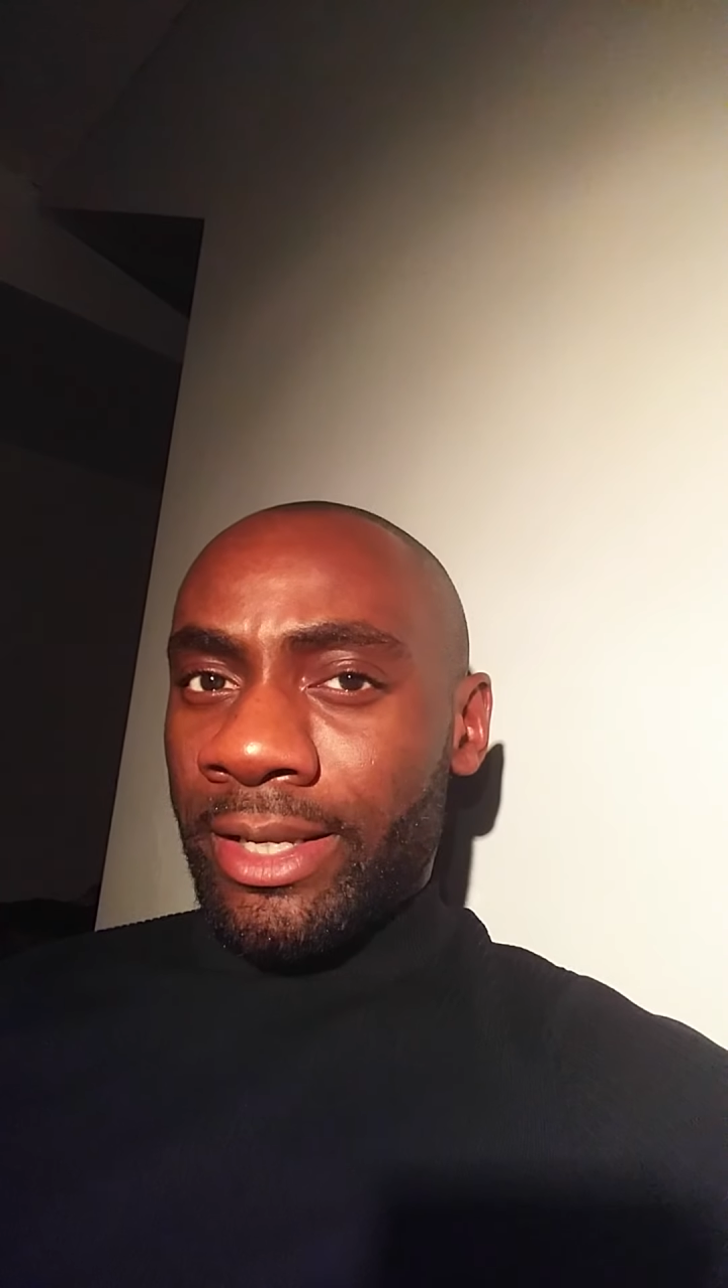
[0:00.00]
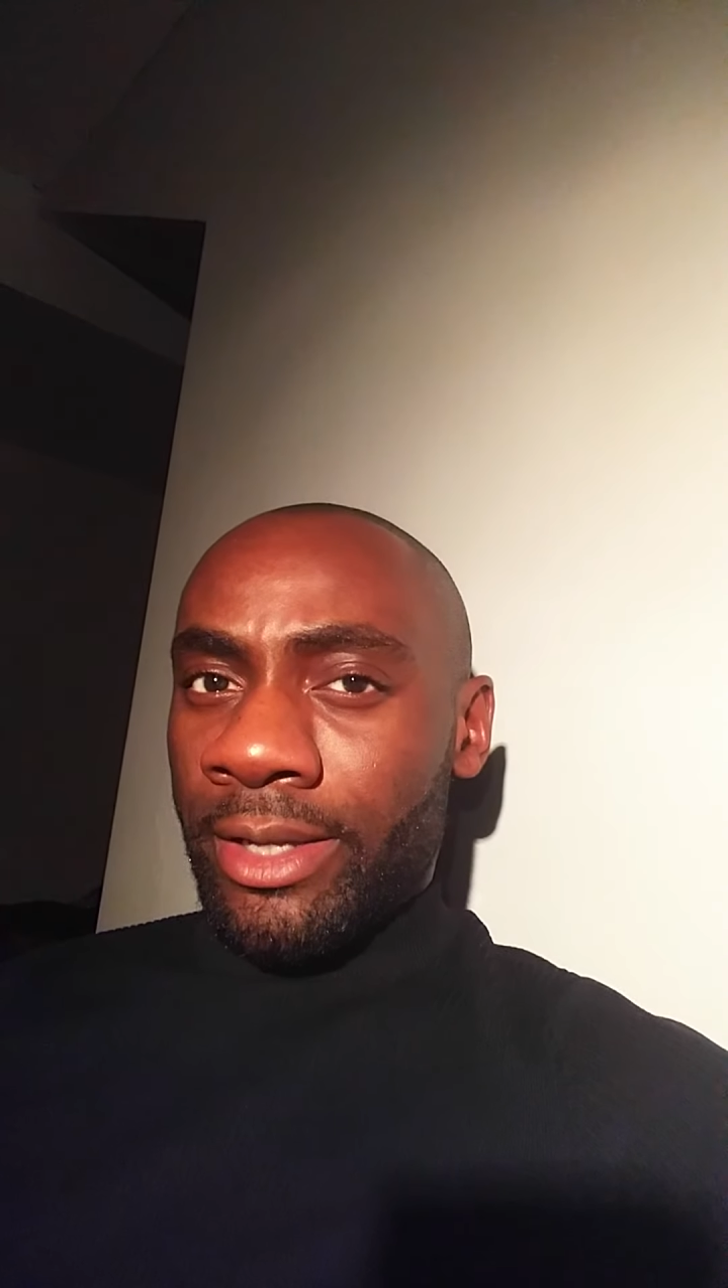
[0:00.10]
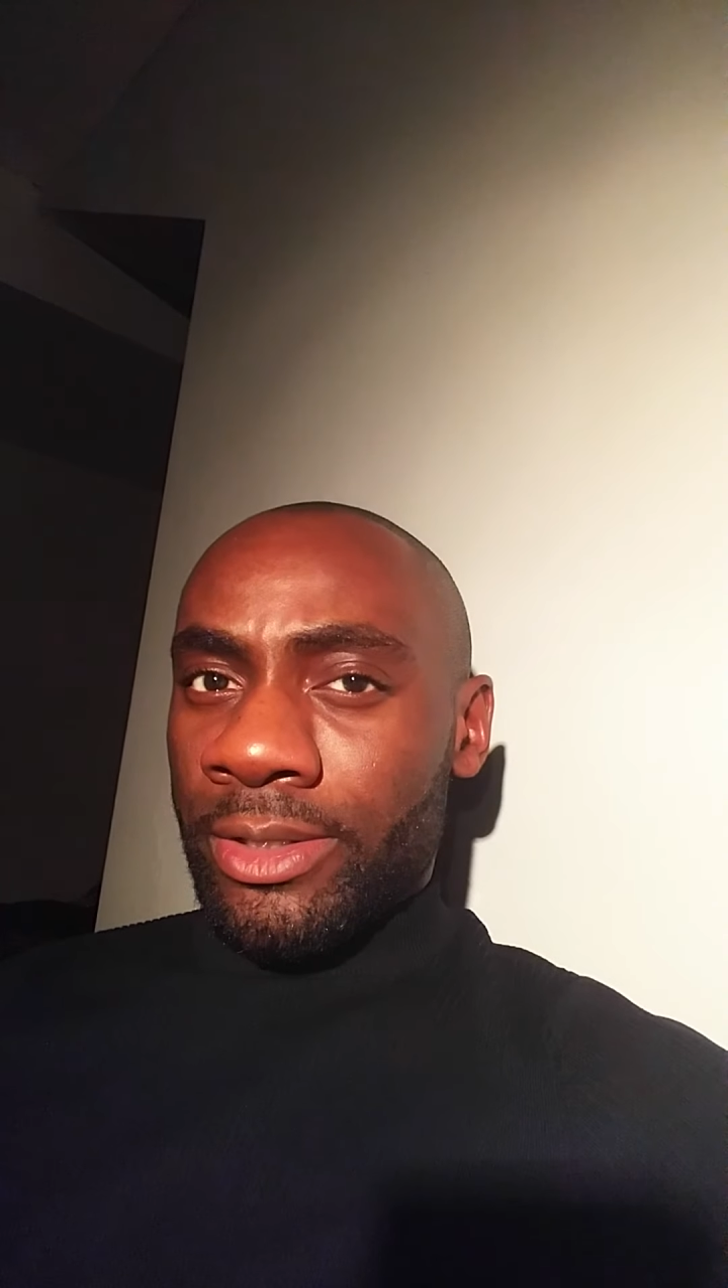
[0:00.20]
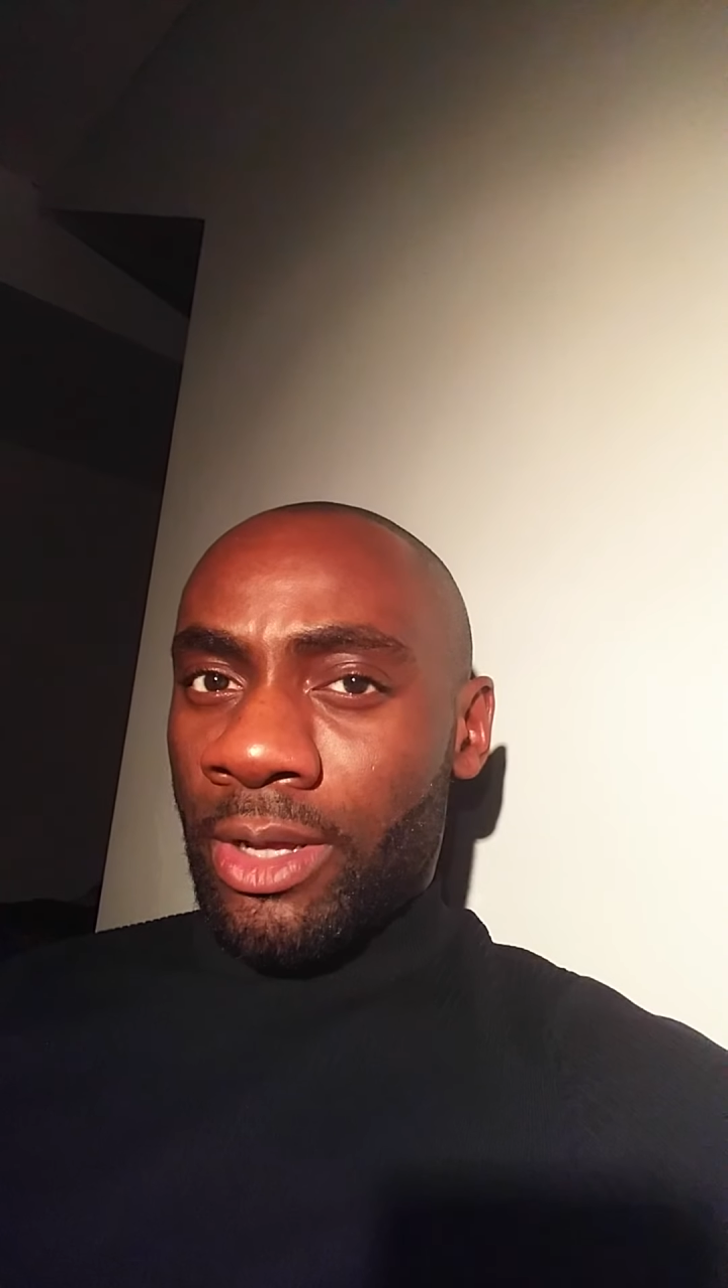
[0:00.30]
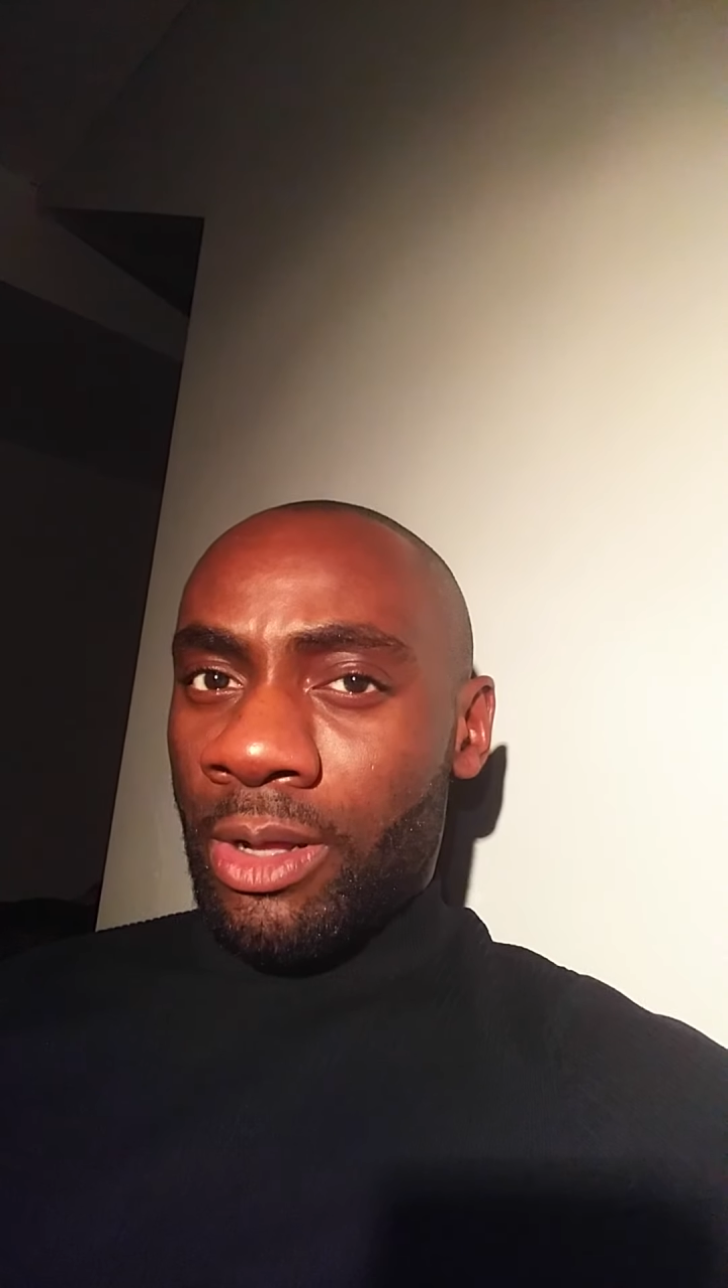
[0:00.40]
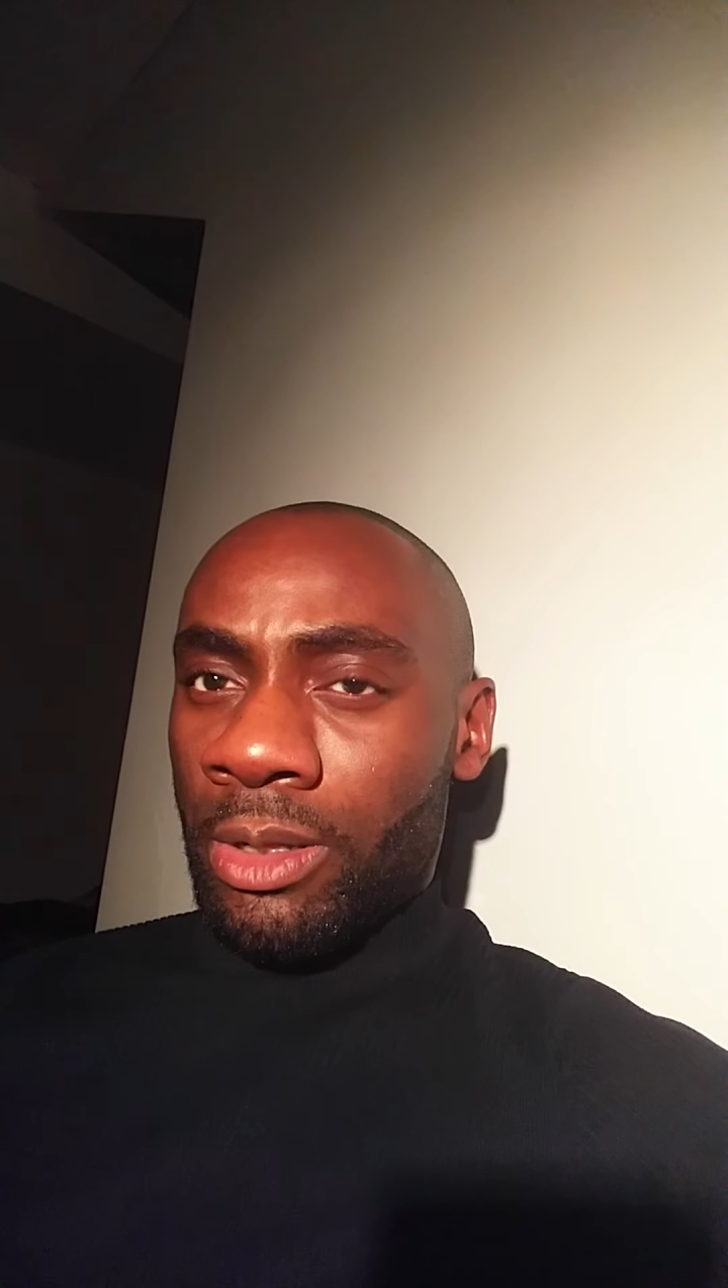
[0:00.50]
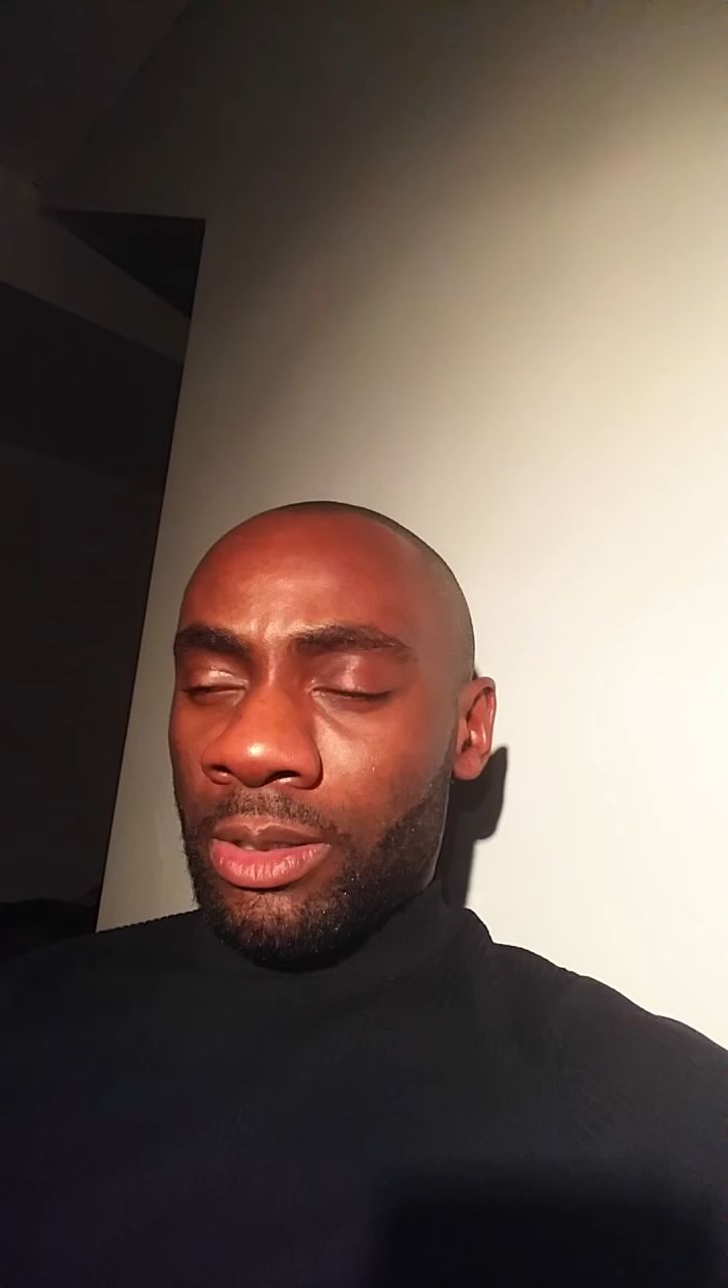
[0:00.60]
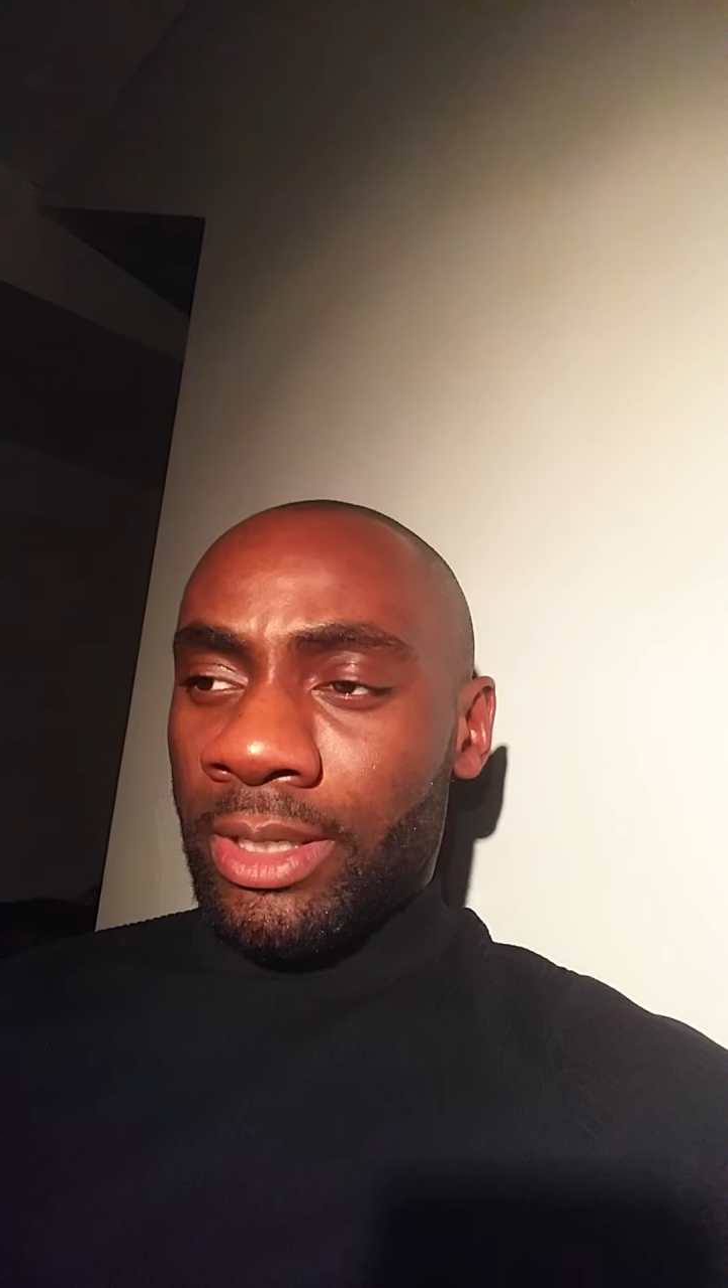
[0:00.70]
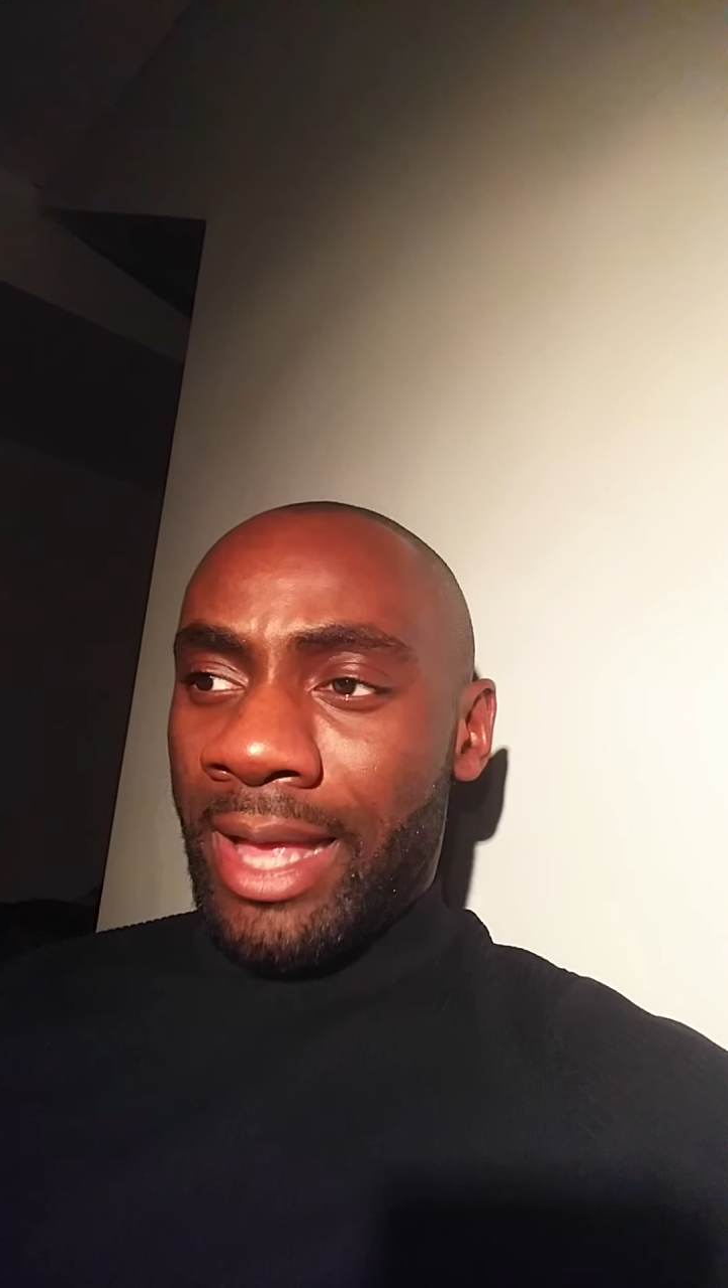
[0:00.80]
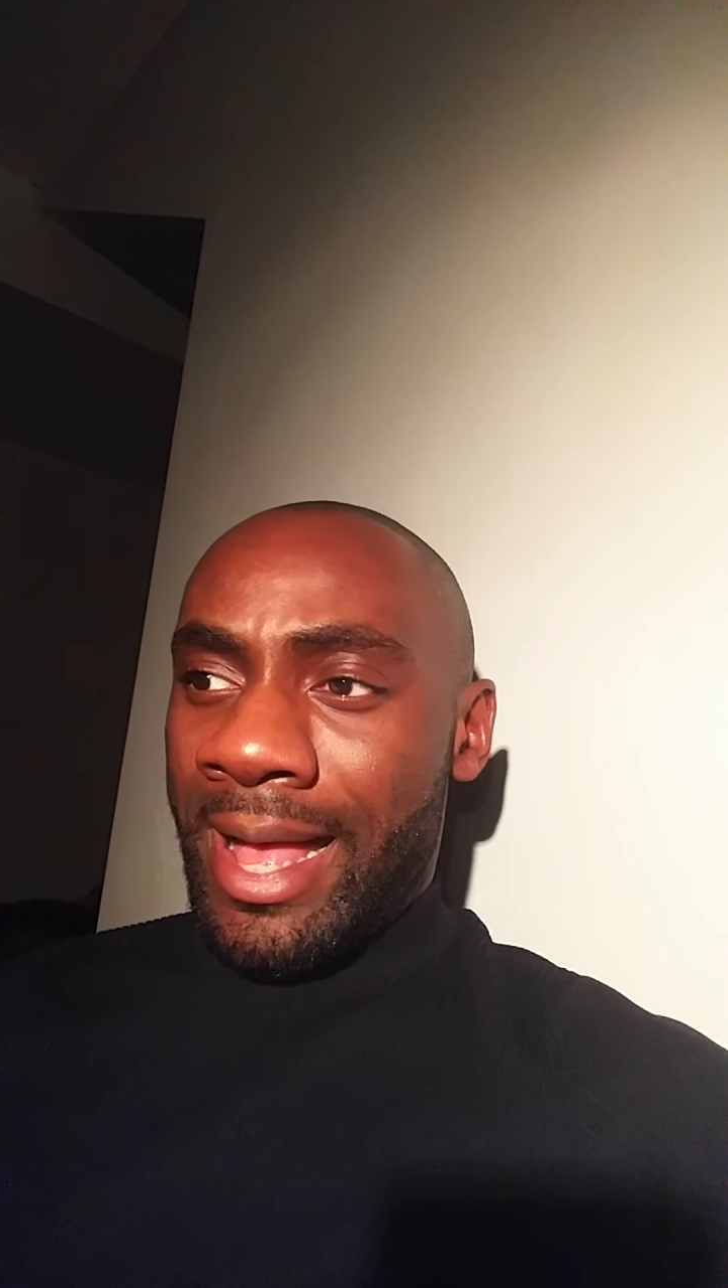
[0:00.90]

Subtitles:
years old,